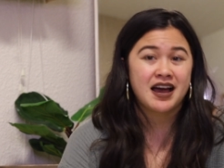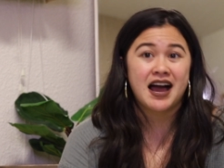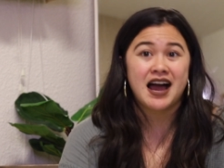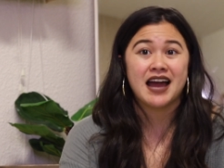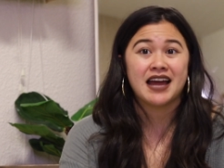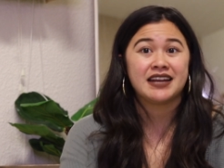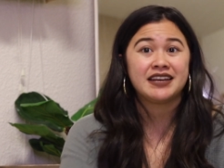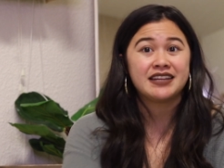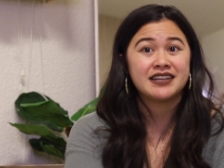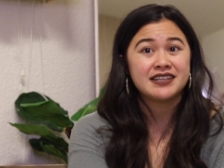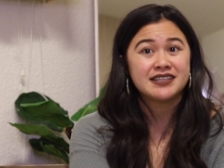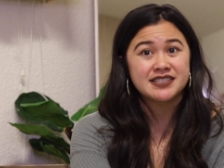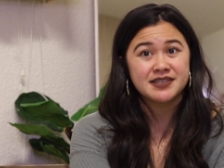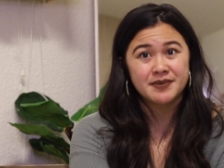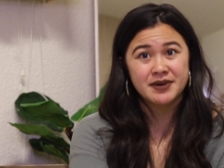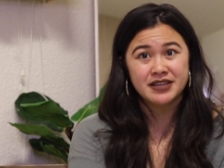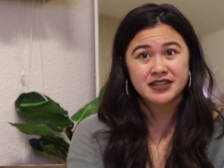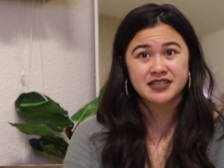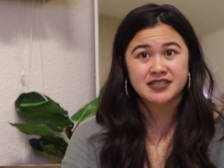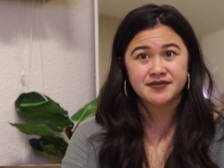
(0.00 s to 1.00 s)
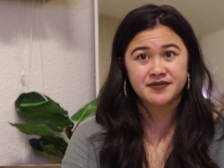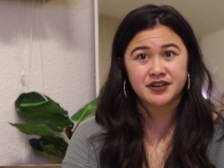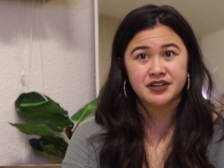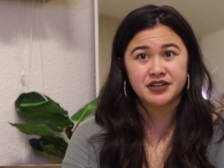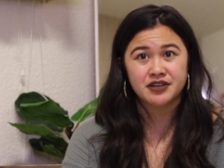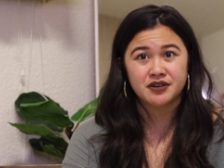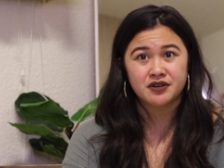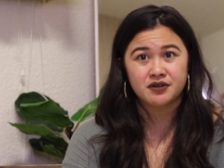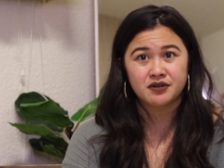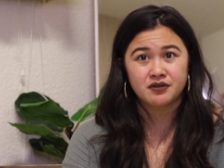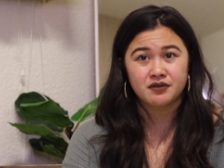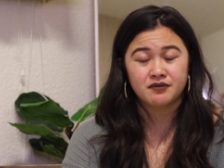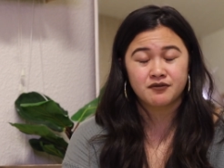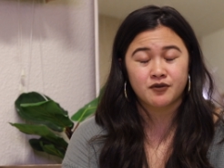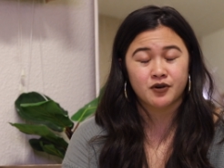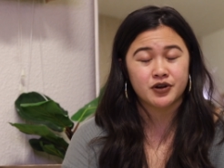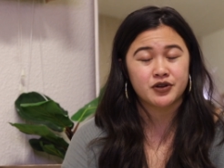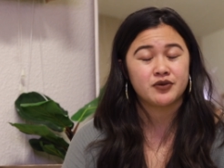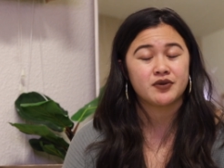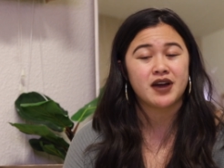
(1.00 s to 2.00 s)
I needed to make this video
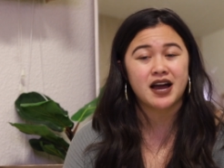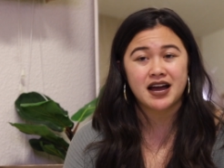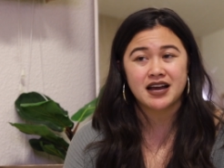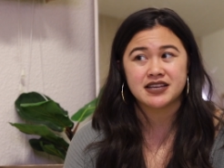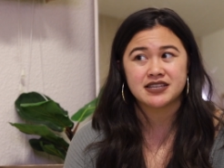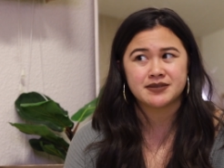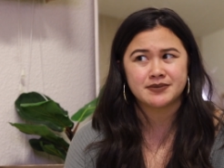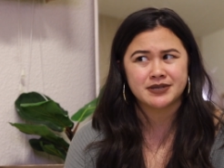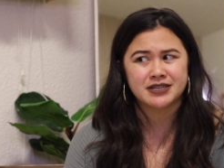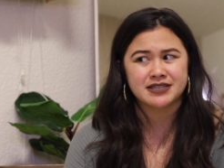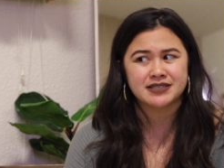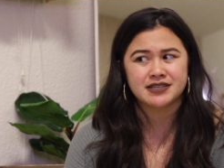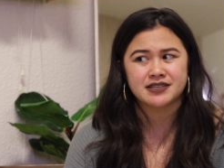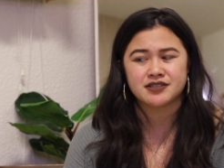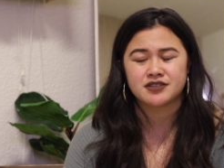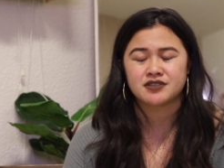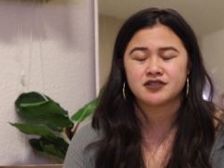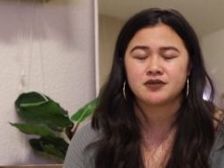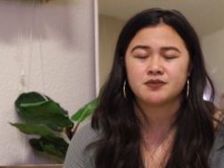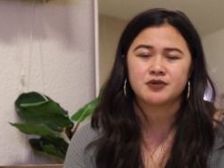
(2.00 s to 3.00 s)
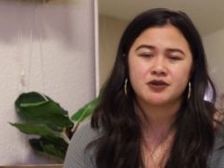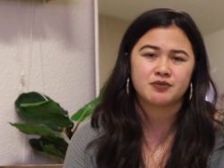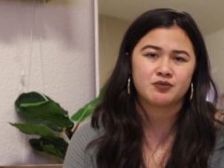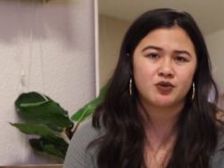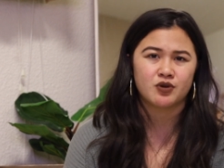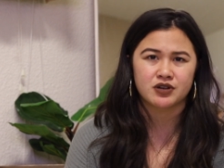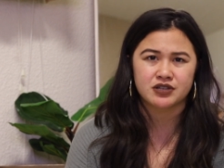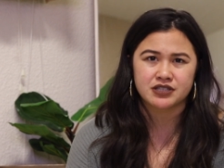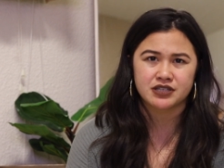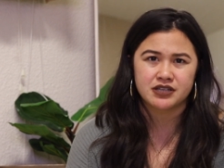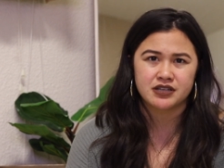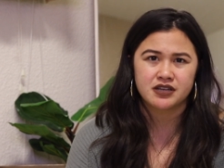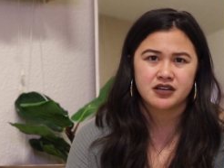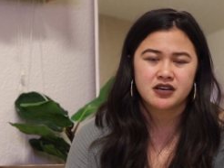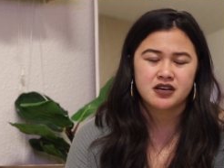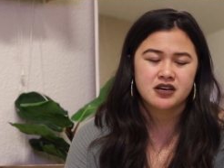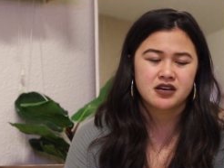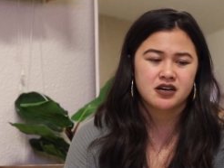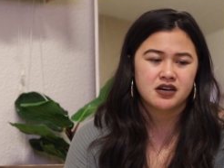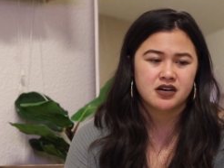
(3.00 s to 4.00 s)
for you guys because it's super important.
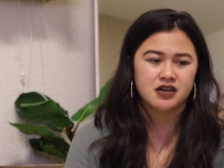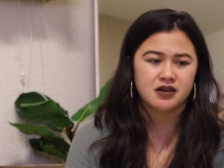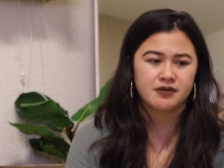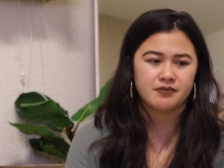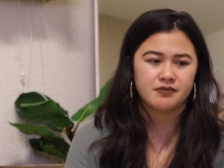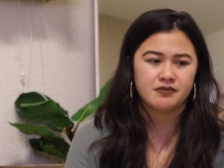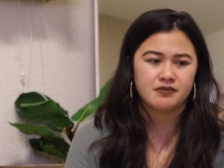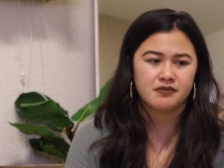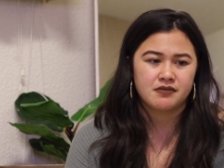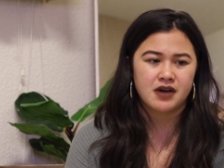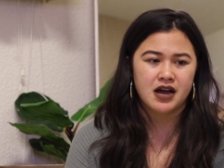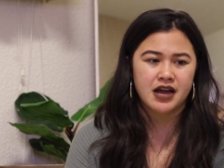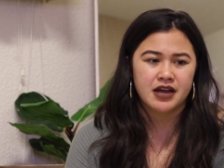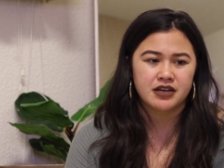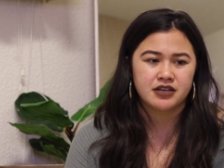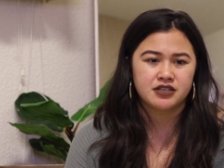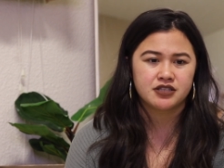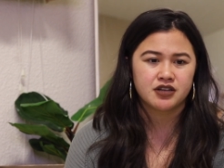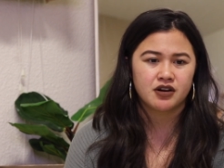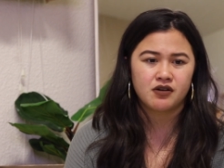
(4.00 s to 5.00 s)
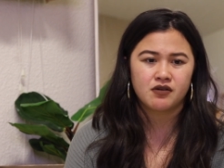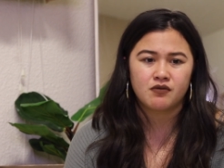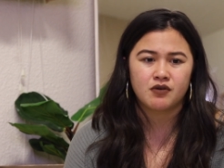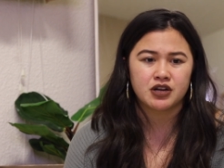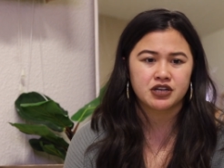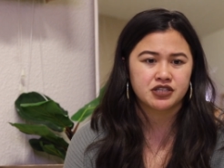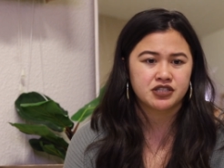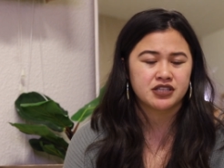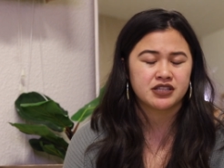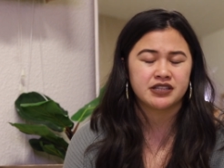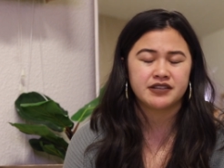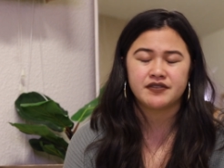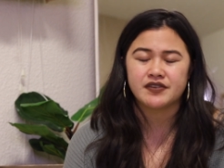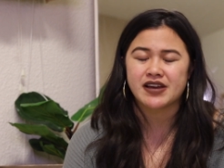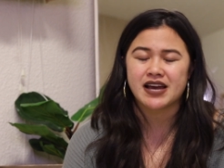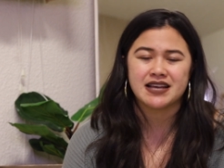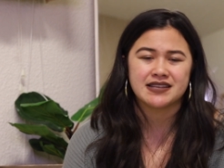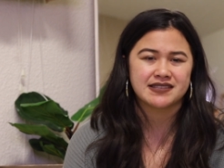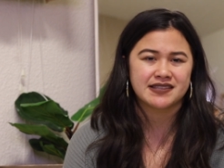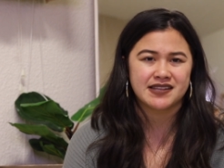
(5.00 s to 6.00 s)
Um, I don't want to leave you
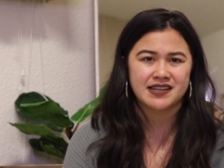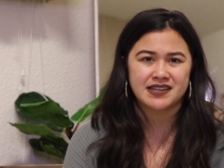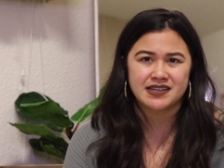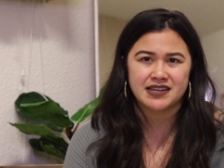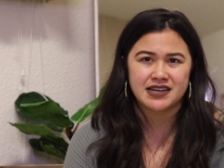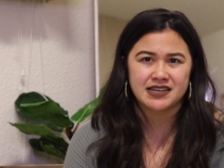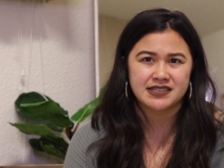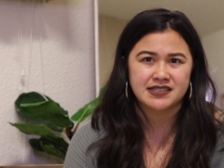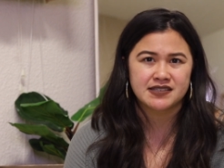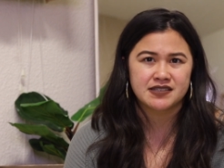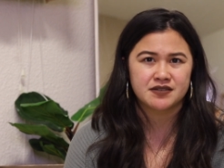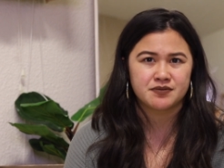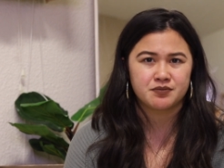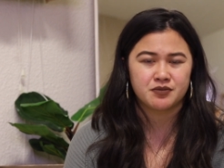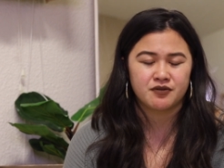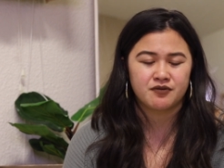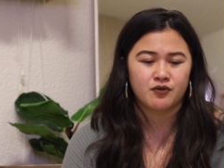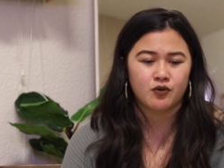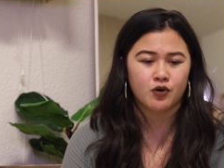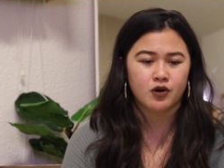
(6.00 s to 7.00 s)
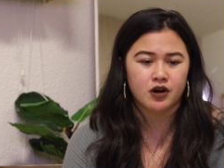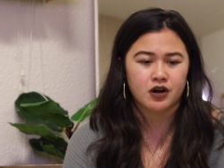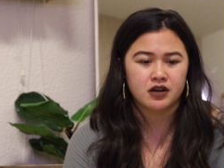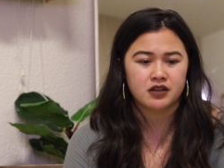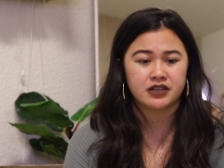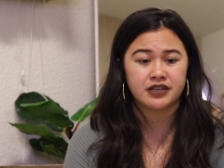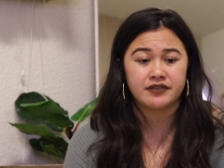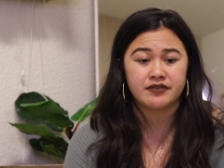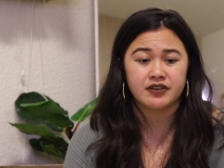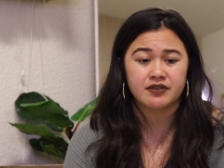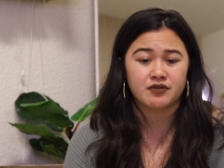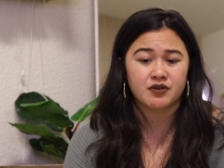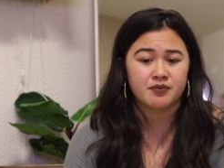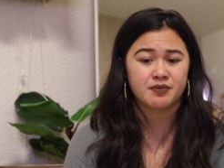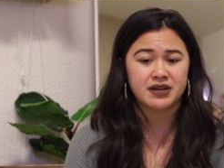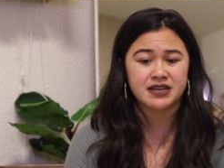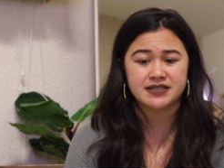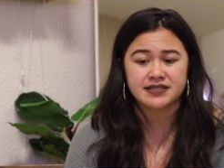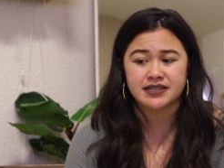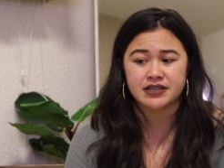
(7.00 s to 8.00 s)
guys in the dust before leaving for
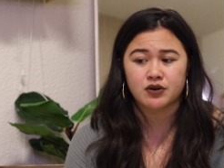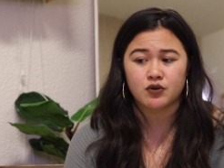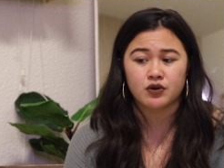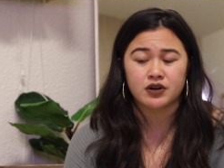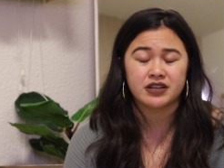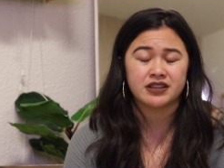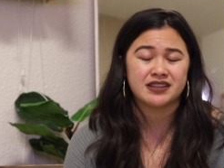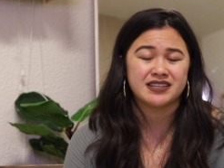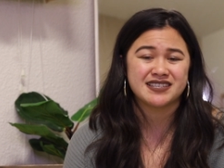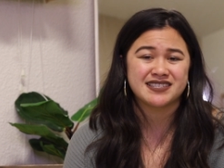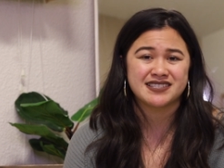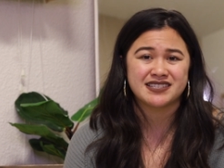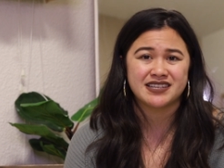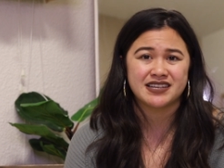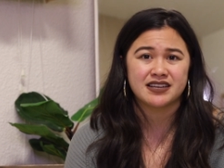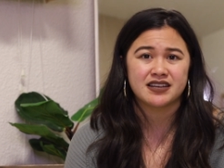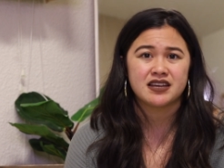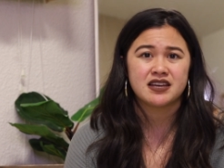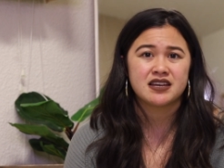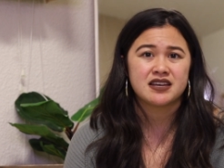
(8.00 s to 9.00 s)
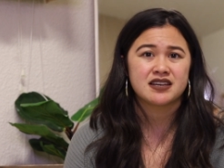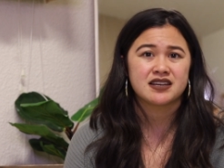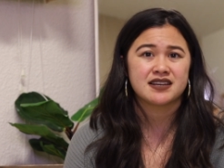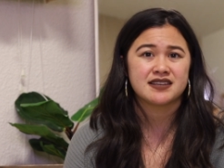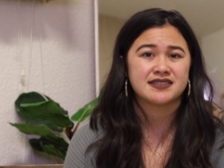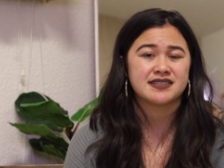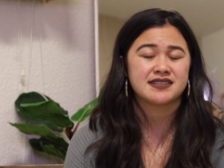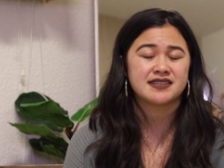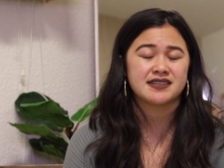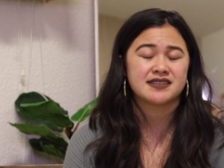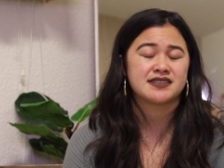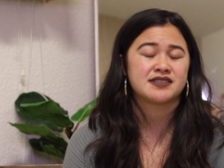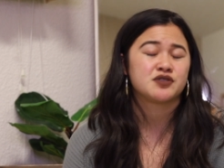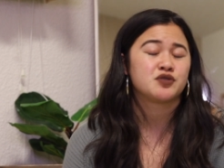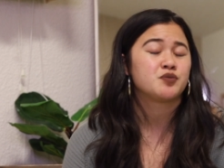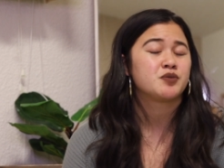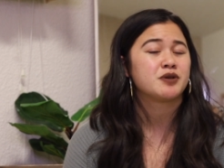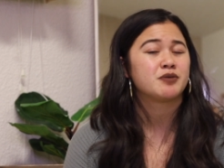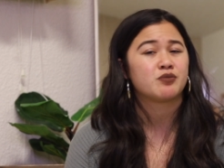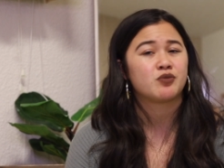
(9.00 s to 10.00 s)
basic or enlisting because this is
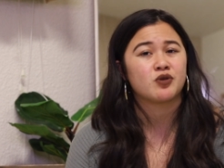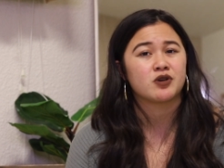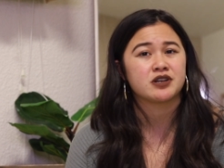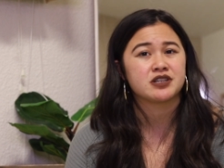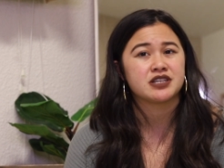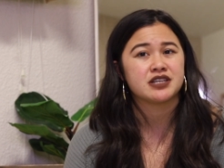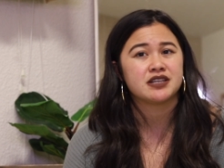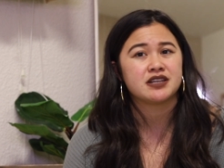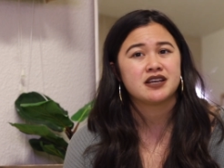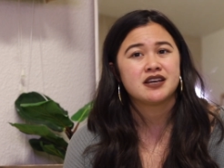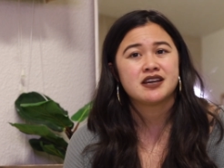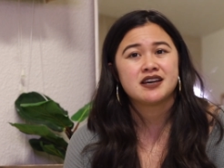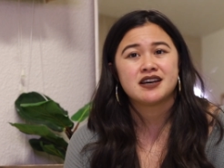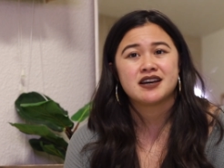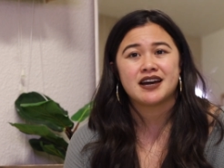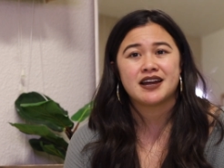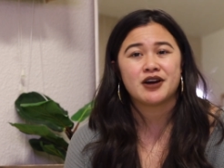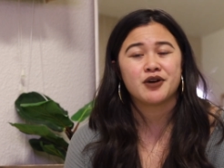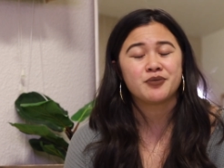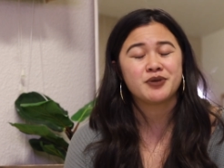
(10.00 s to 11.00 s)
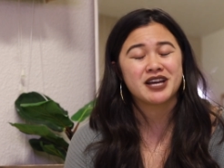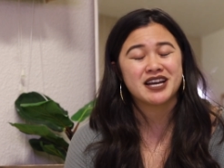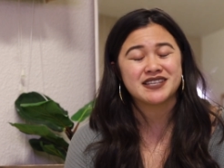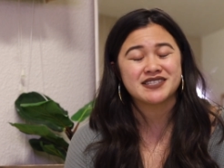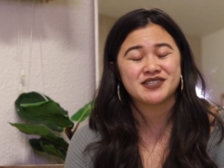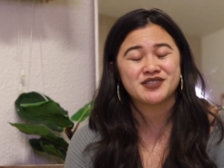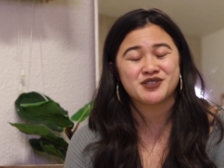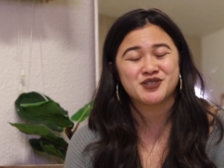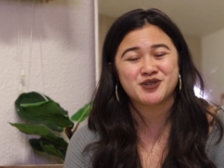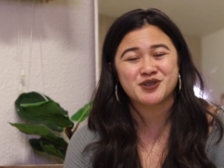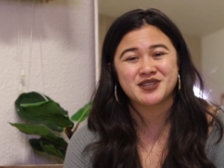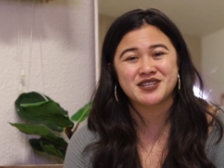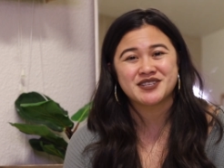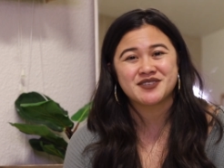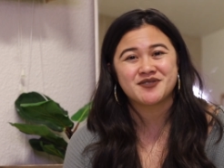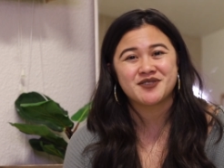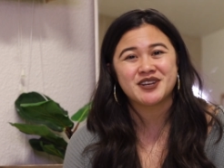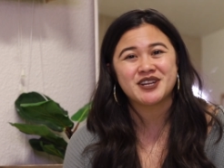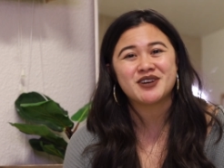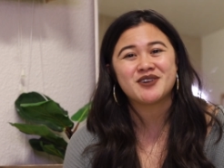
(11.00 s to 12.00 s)
super important. I hope you guys enjoy
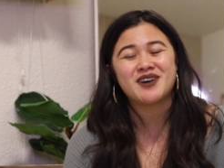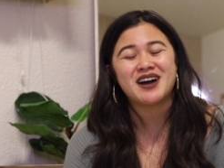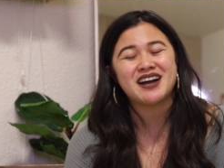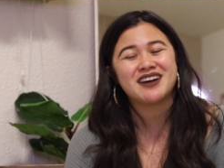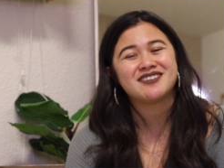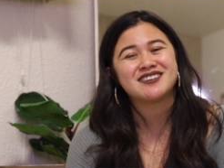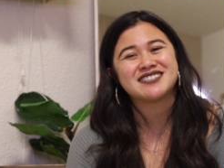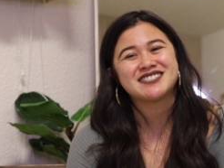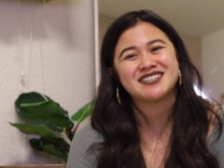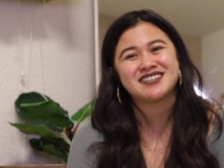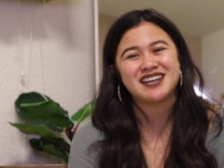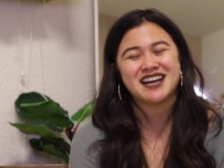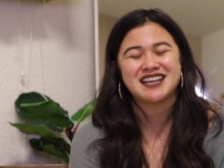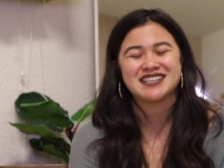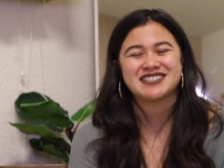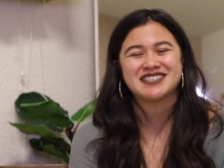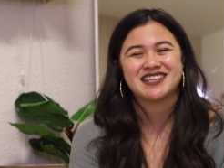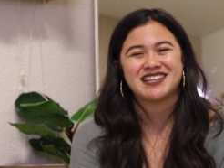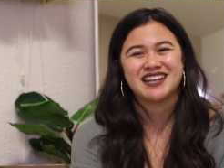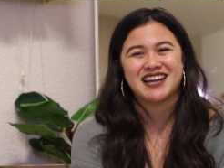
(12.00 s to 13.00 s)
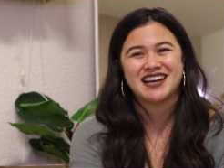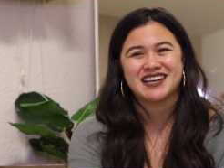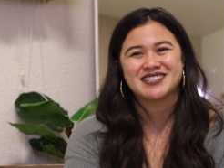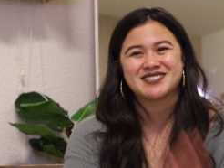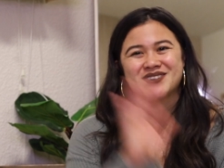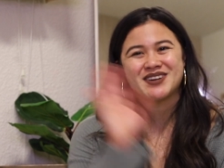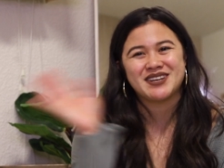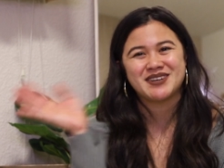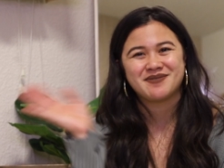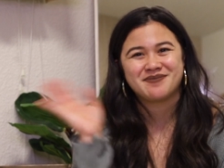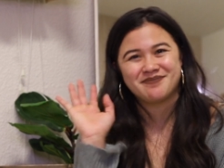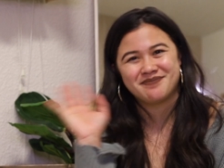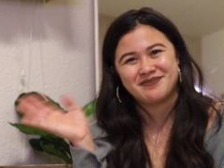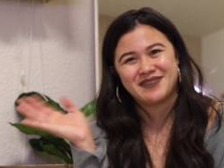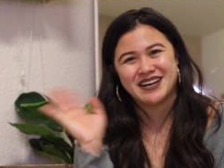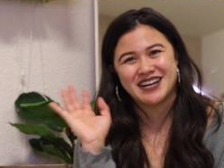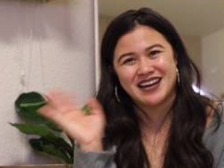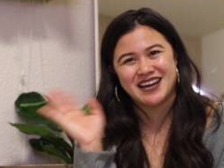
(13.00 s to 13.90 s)
this video. I will see you guys in the next one. Bye